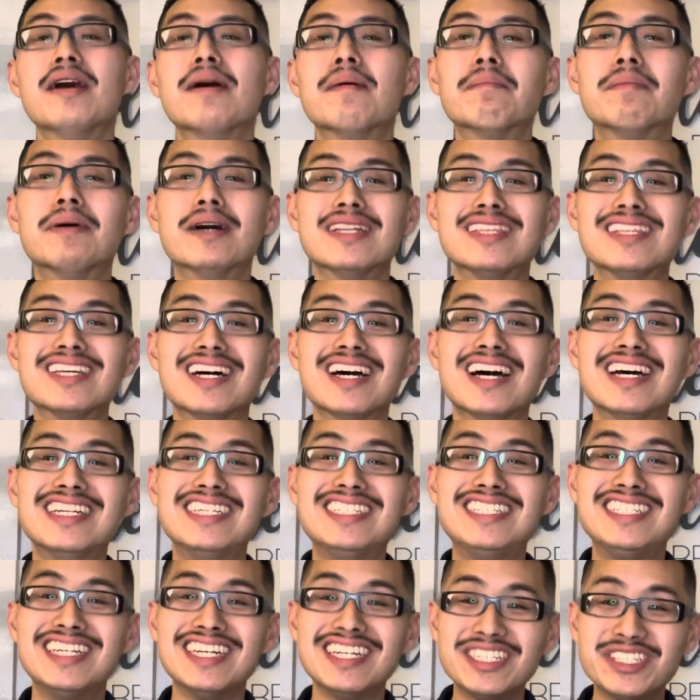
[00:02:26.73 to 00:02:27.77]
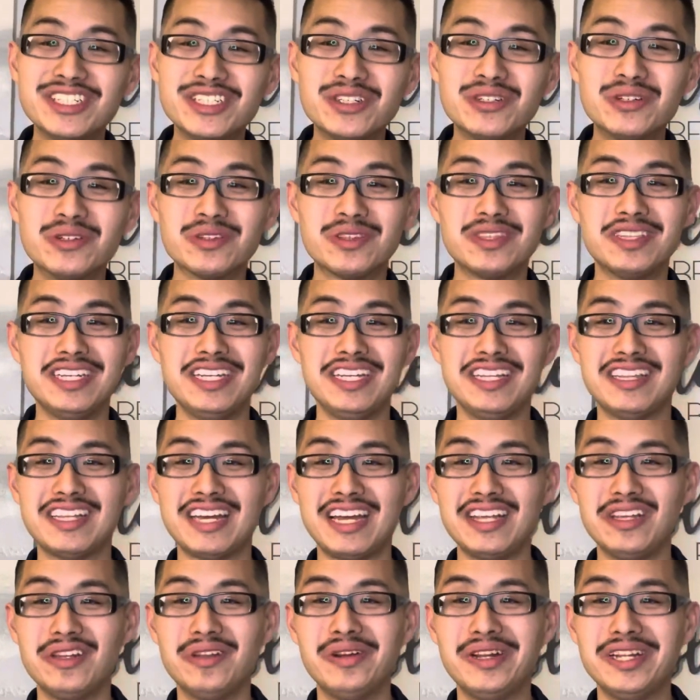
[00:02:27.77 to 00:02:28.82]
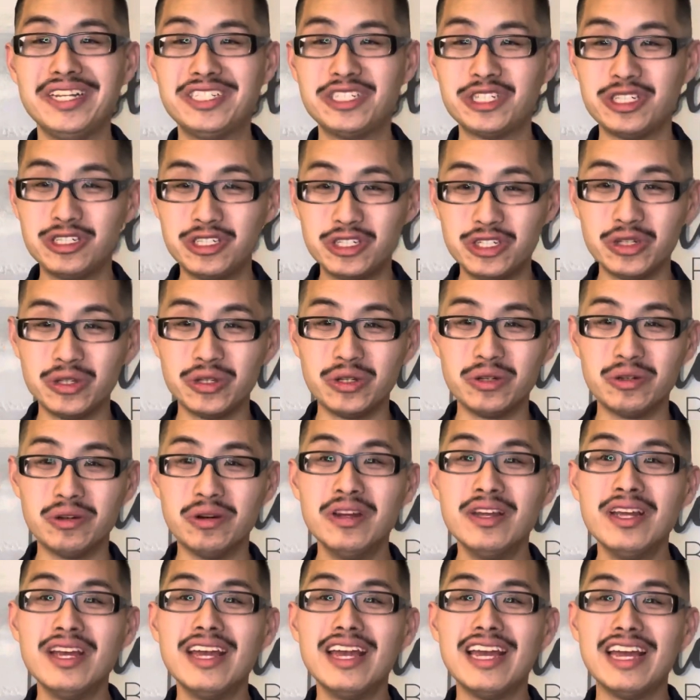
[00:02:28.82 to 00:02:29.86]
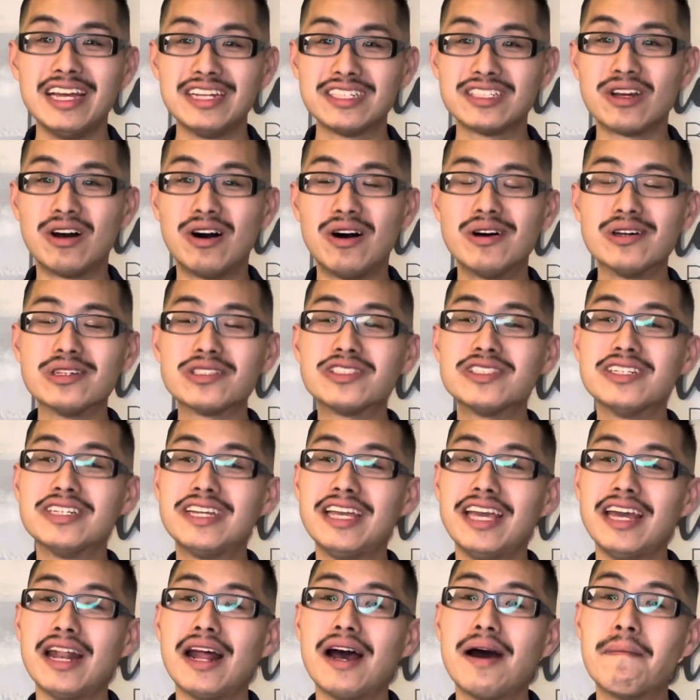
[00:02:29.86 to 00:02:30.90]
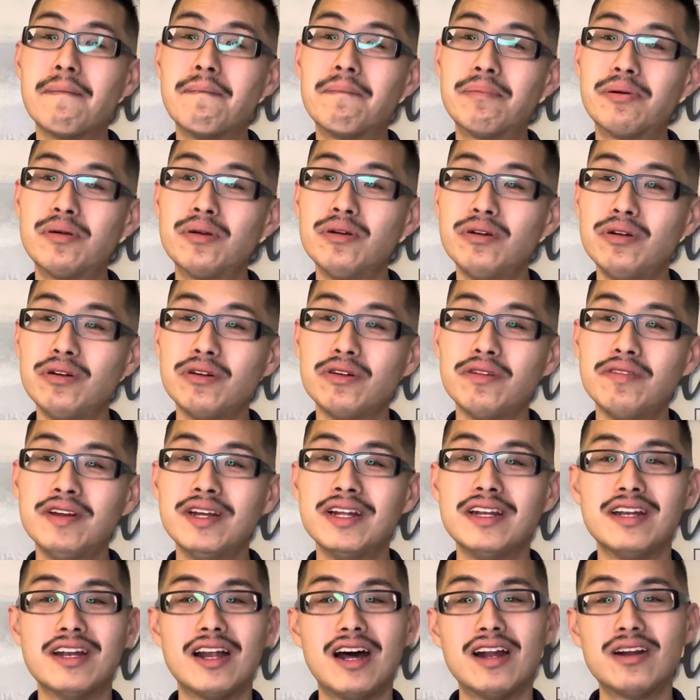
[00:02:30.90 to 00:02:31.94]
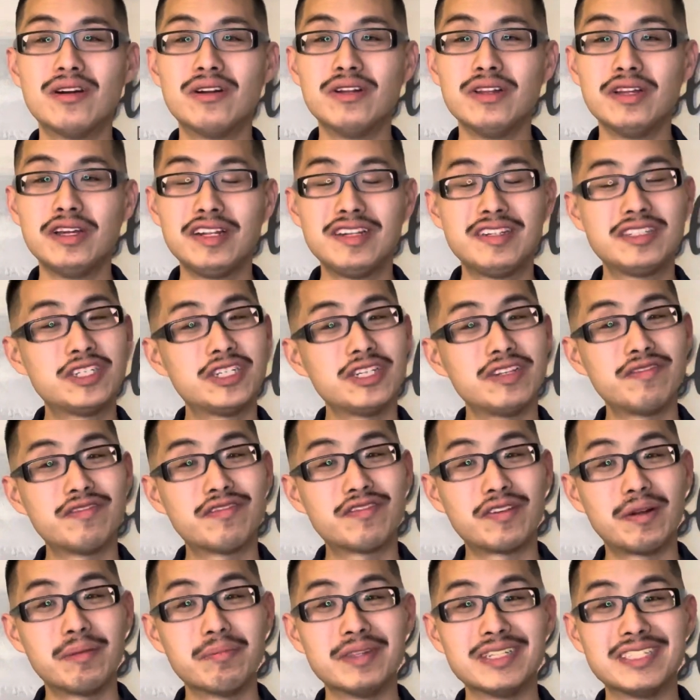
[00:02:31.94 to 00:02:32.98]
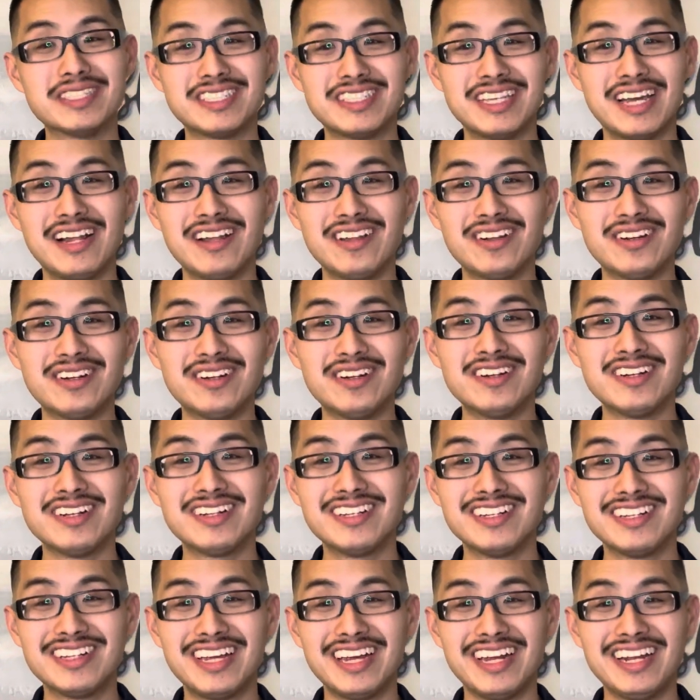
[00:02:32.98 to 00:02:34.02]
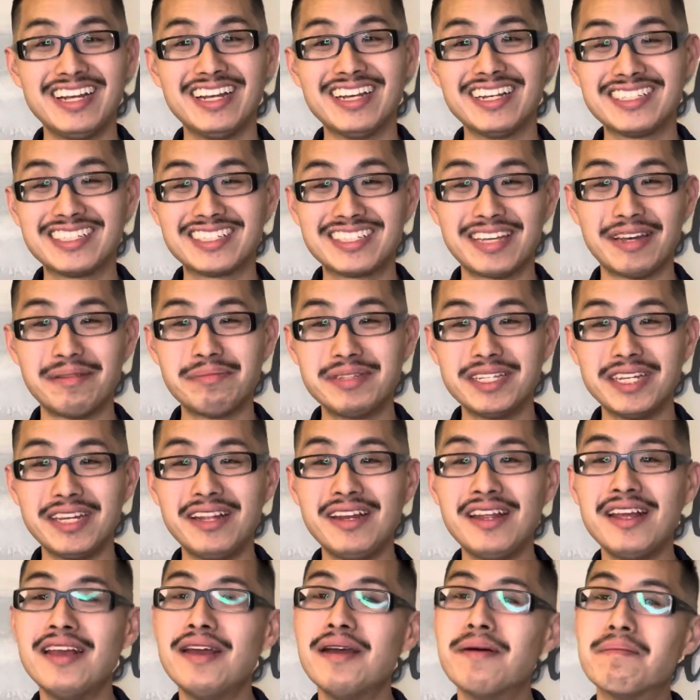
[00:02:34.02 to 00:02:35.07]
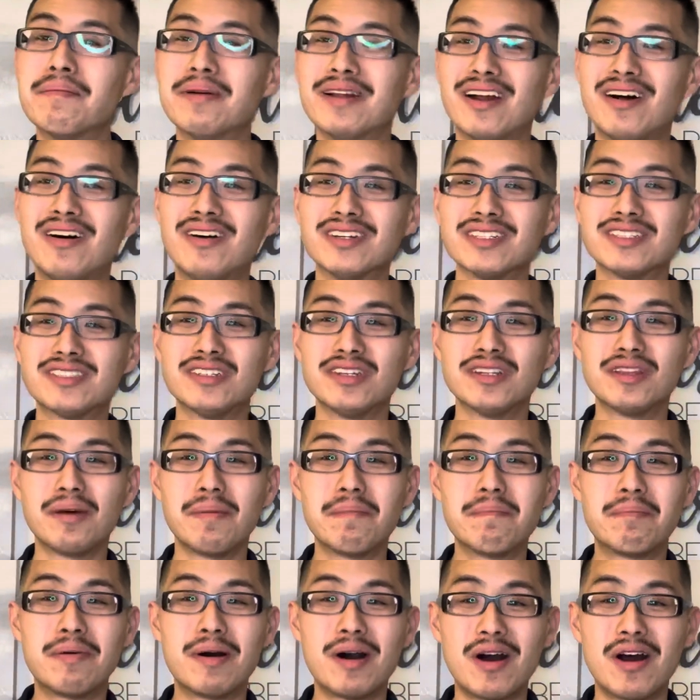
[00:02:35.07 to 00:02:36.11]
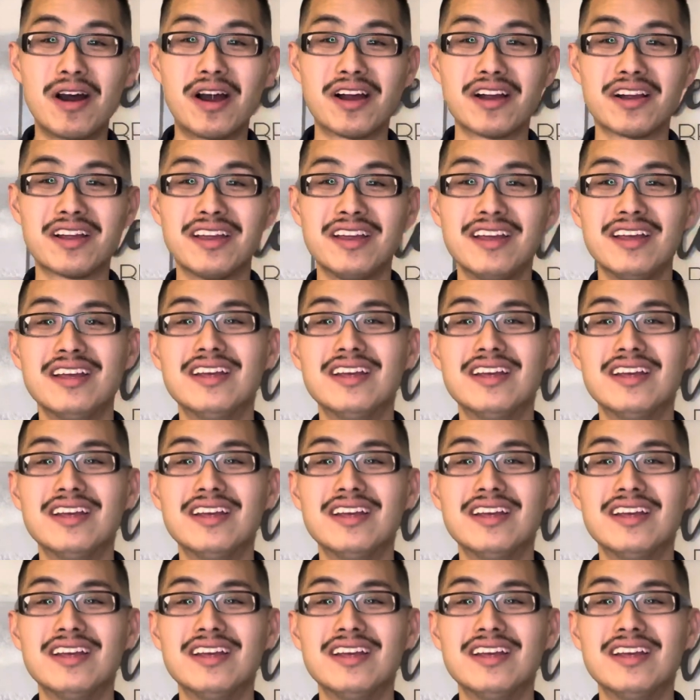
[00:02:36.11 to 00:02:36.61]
but the additional thing that you need to do is also get approved, not only from the seller getting accepted, but also the park.